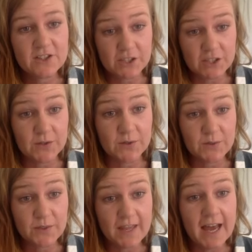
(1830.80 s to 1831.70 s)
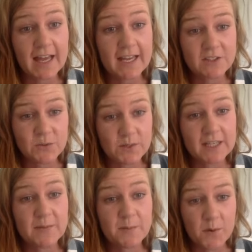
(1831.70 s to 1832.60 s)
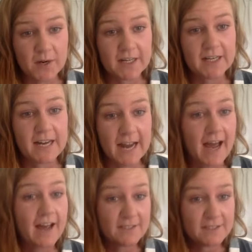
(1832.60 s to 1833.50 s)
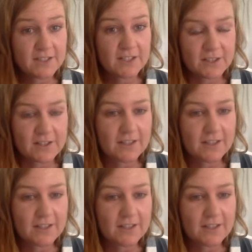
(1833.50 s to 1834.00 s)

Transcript: too right. that it's really important yeah to